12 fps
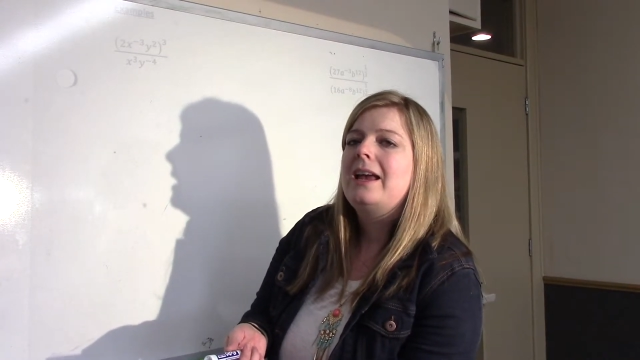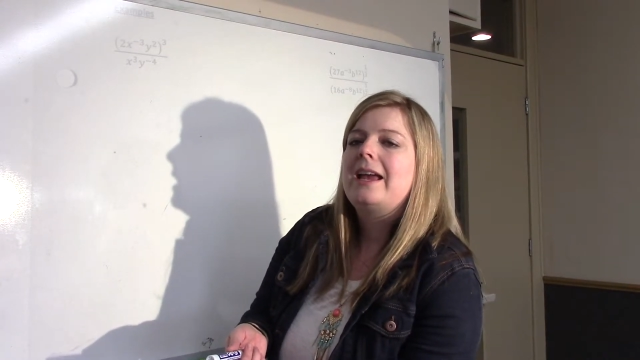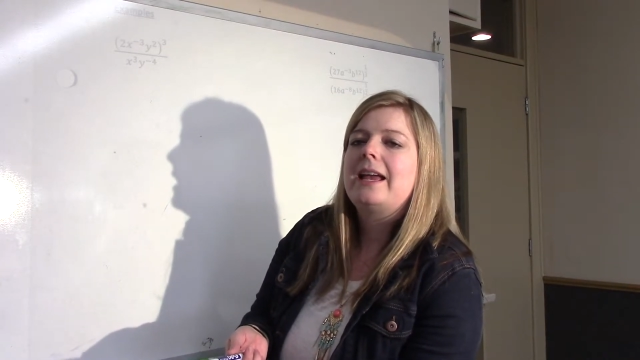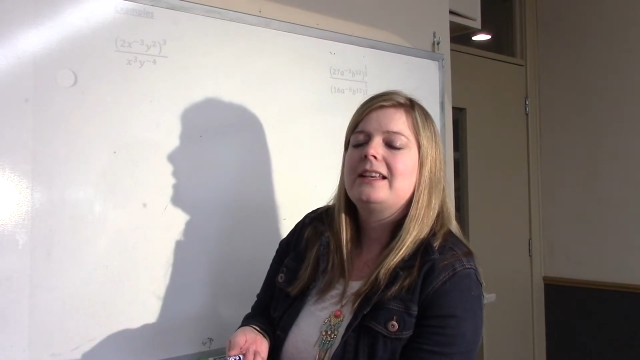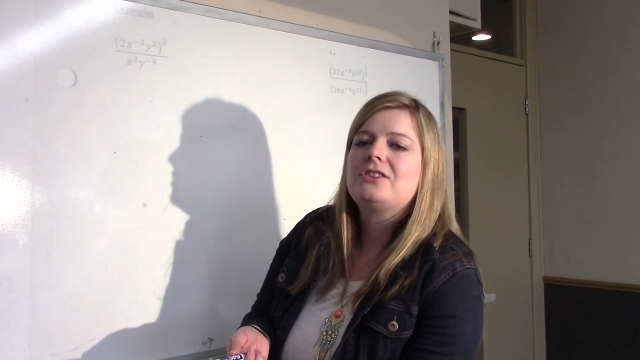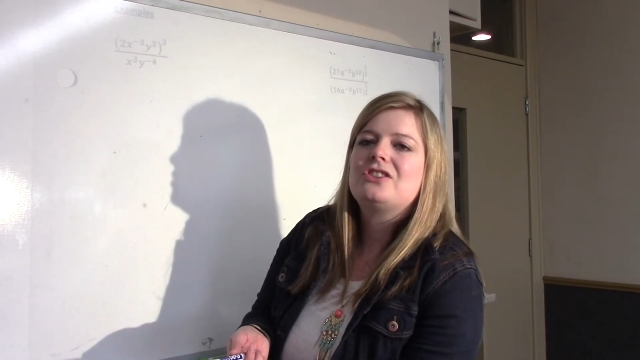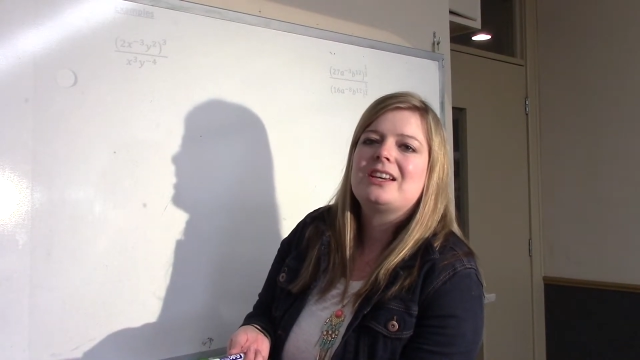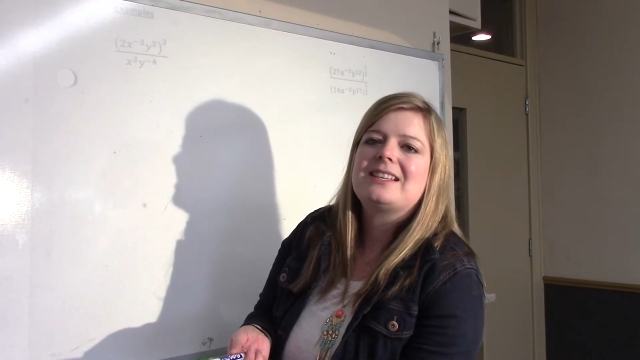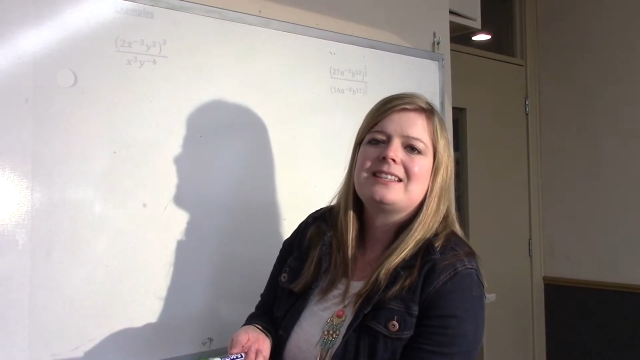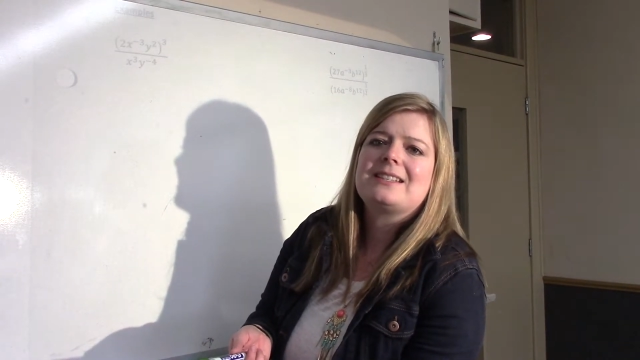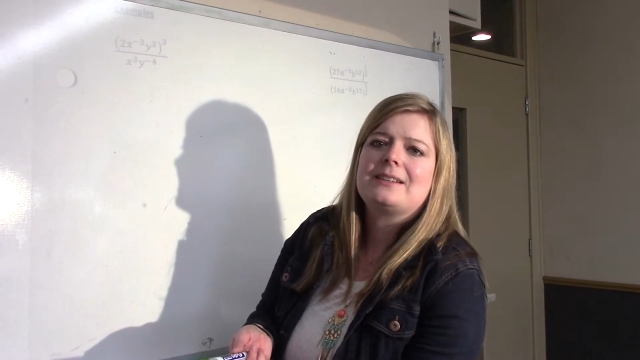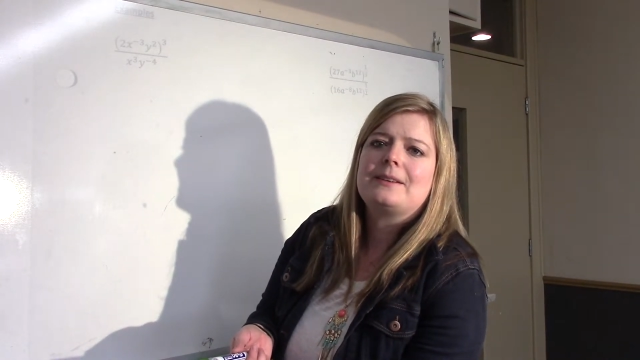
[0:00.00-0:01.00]
It's
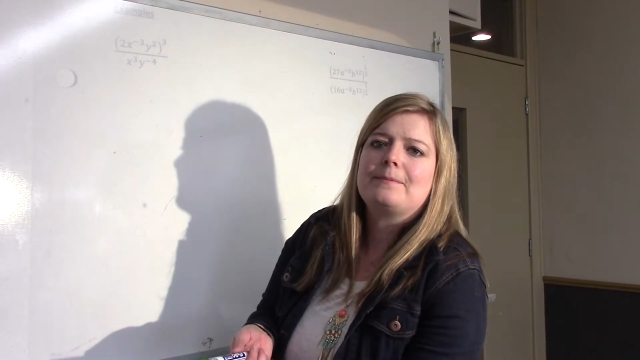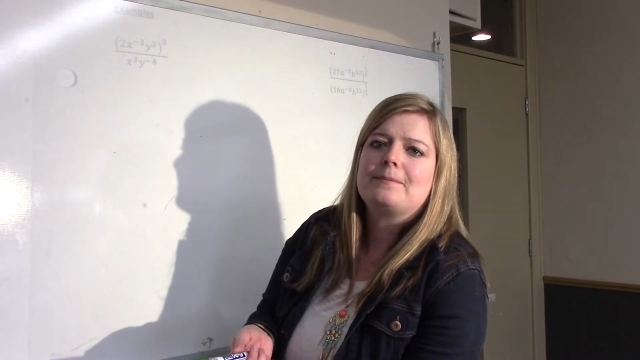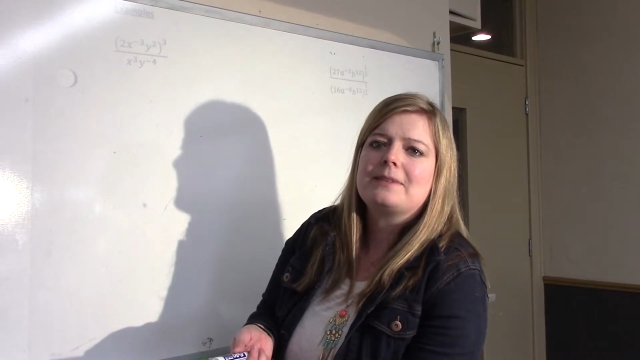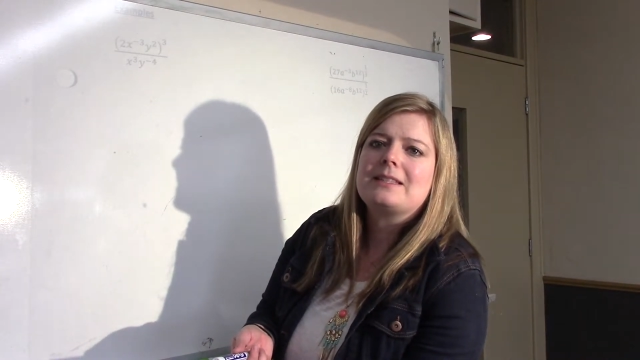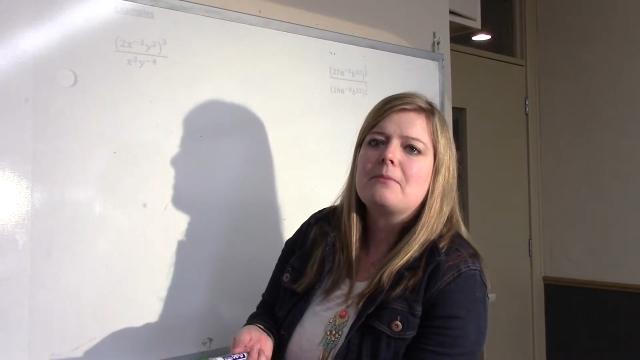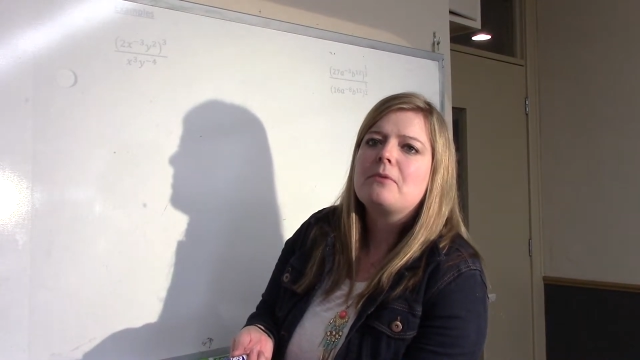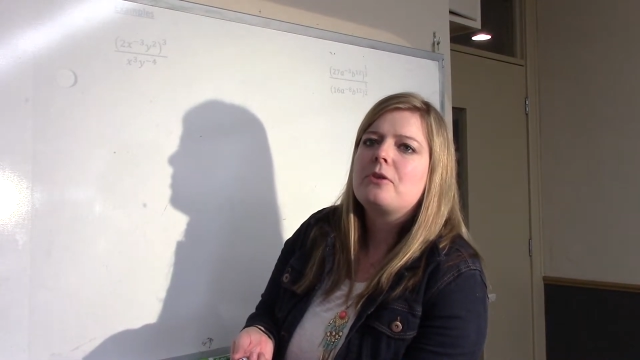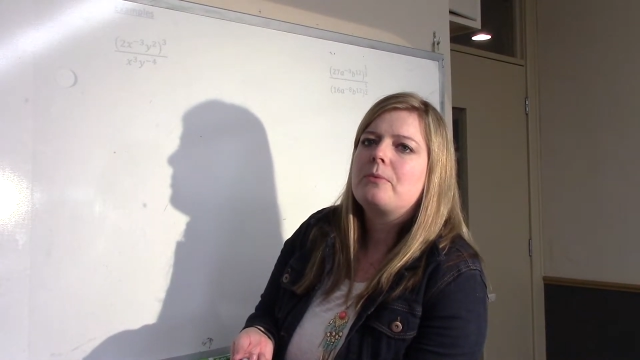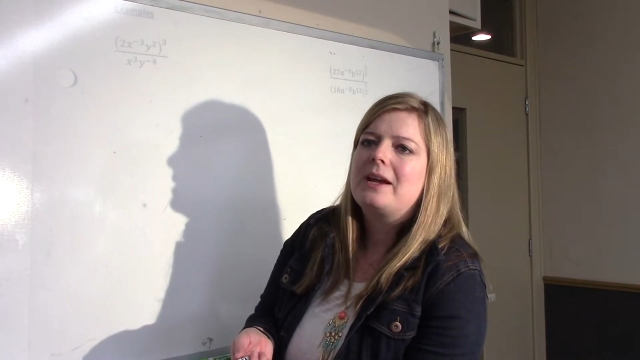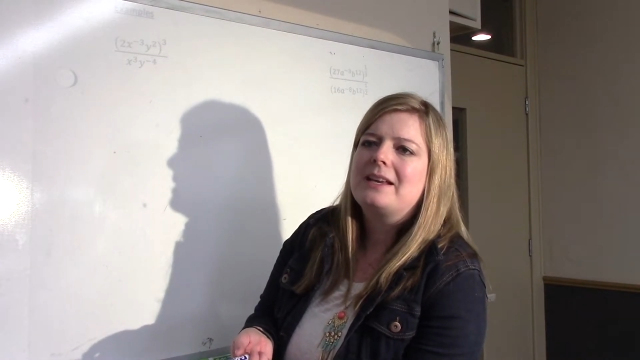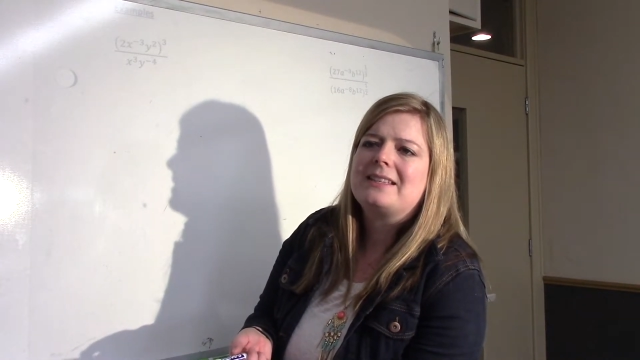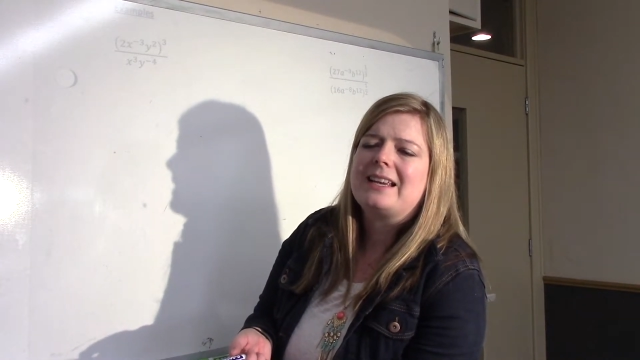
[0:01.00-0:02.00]
just some of the
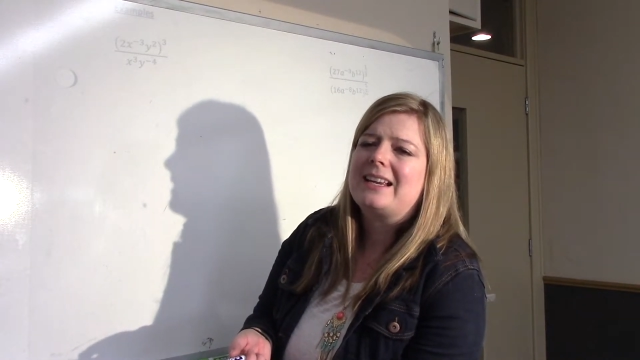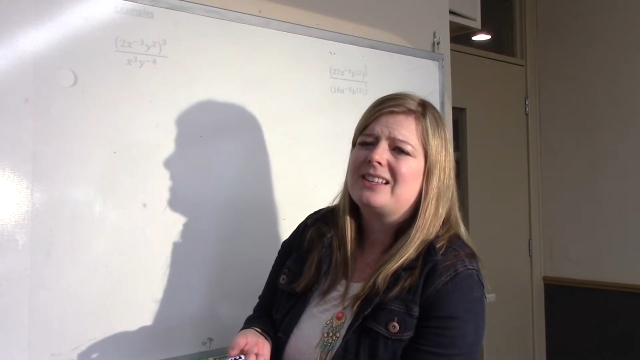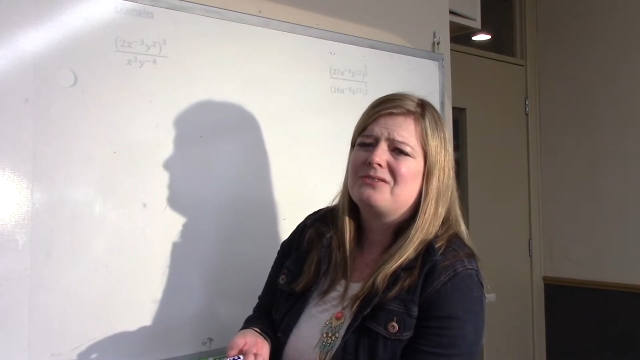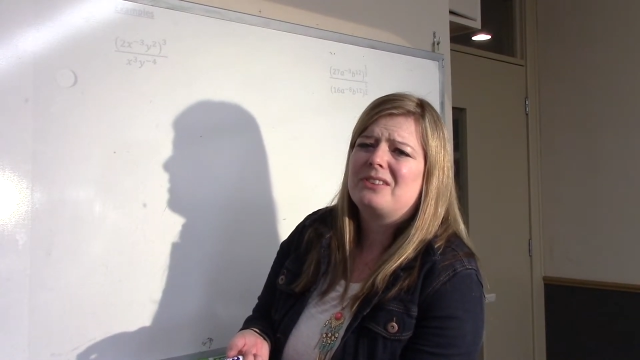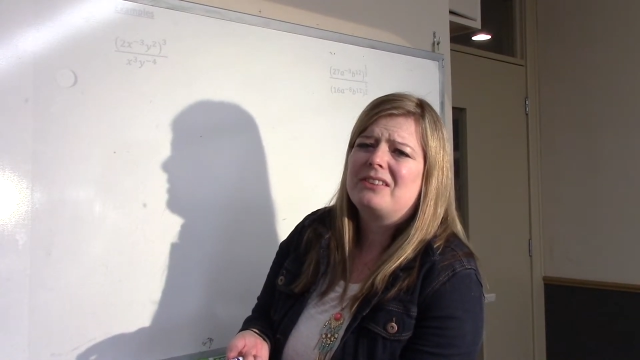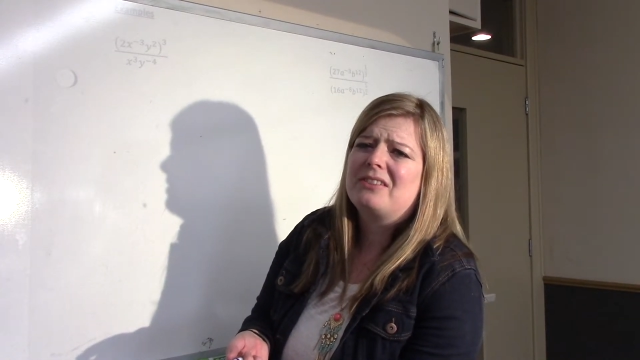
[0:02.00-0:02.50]
ways it gets really,